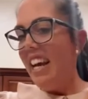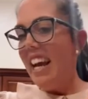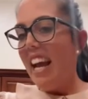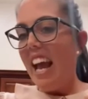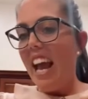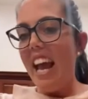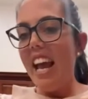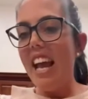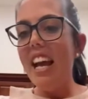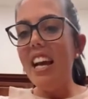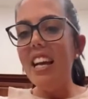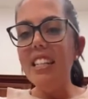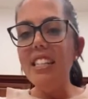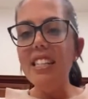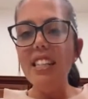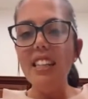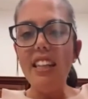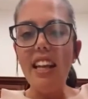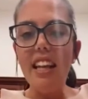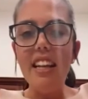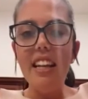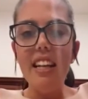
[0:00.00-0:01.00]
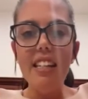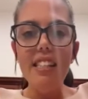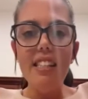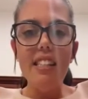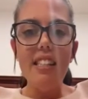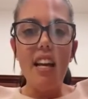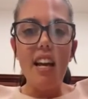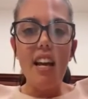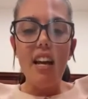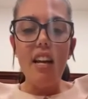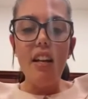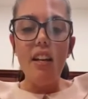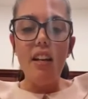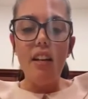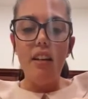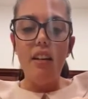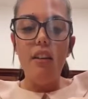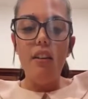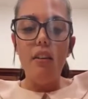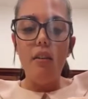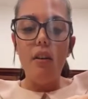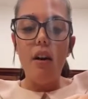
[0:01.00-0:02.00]
And like I said,
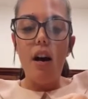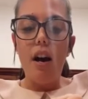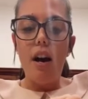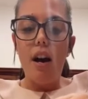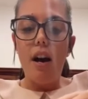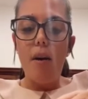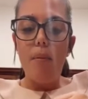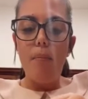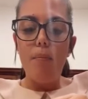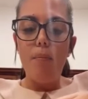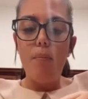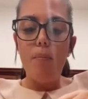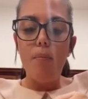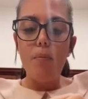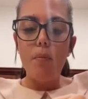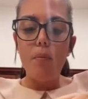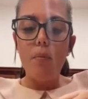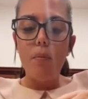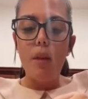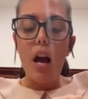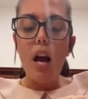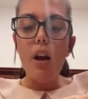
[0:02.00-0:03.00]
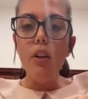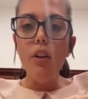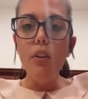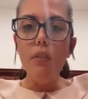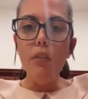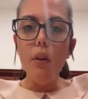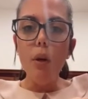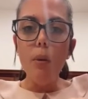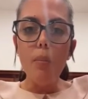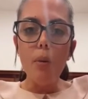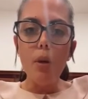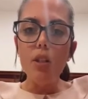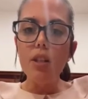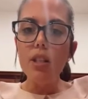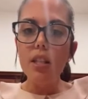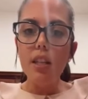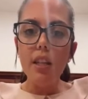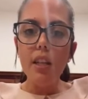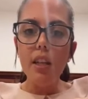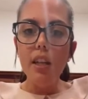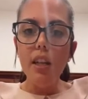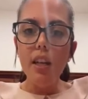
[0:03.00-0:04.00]
how you feel
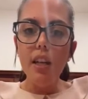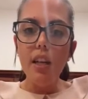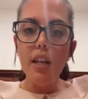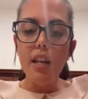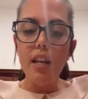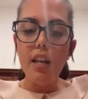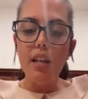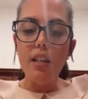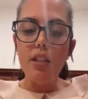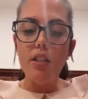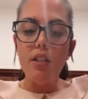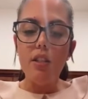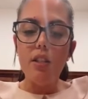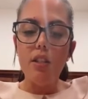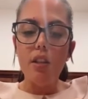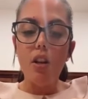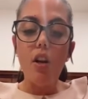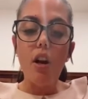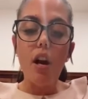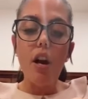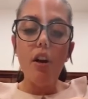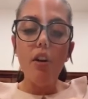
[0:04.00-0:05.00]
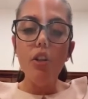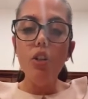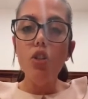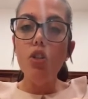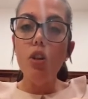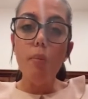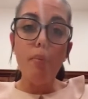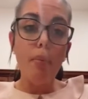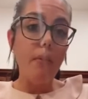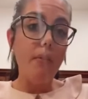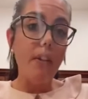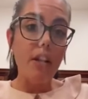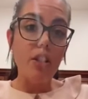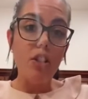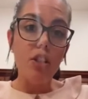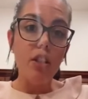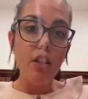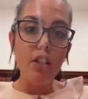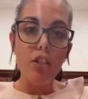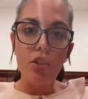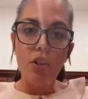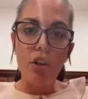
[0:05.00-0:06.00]
personally or how you show up
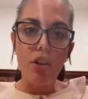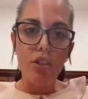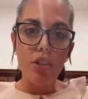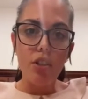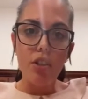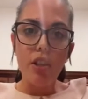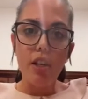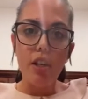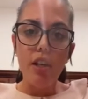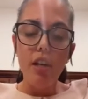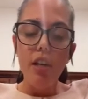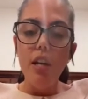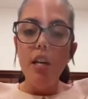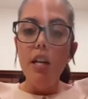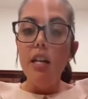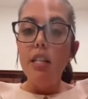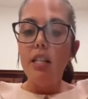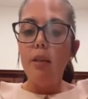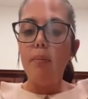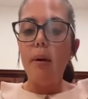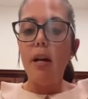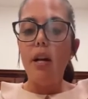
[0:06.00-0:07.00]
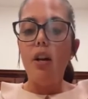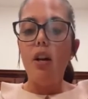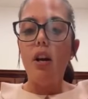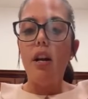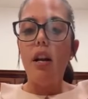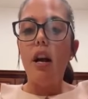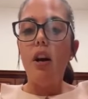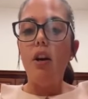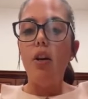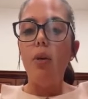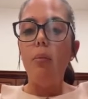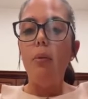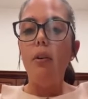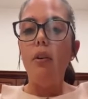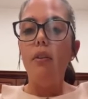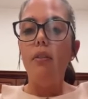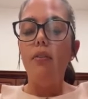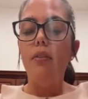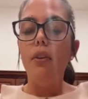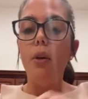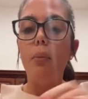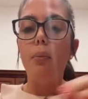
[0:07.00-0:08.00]
professionally is largely dependent on how you
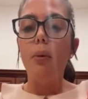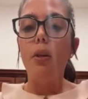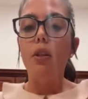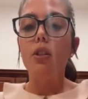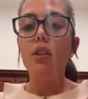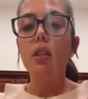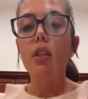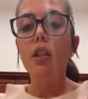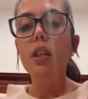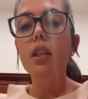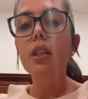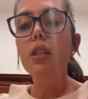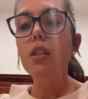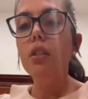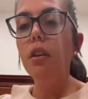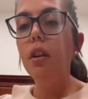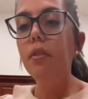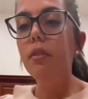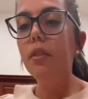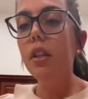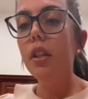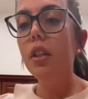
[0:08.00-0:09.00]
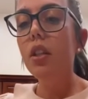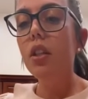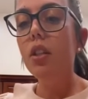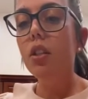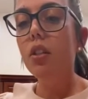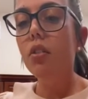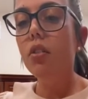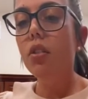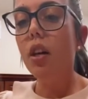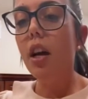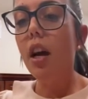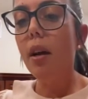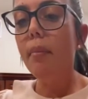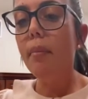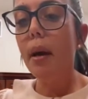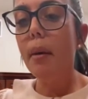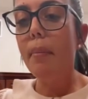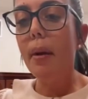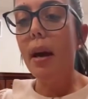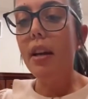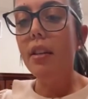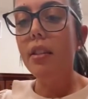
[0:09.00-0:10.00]
feel personally. So I really do try my
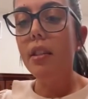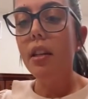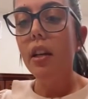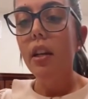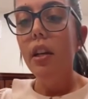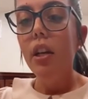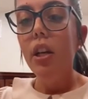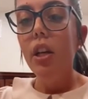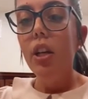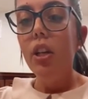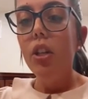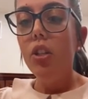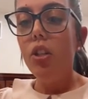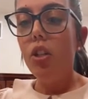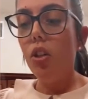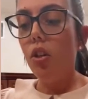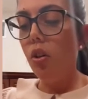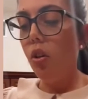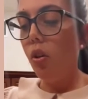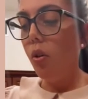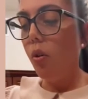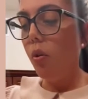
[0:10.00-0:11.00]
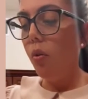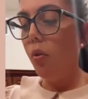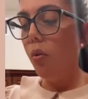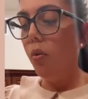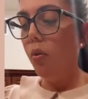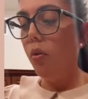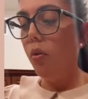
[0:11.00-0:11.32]
best to,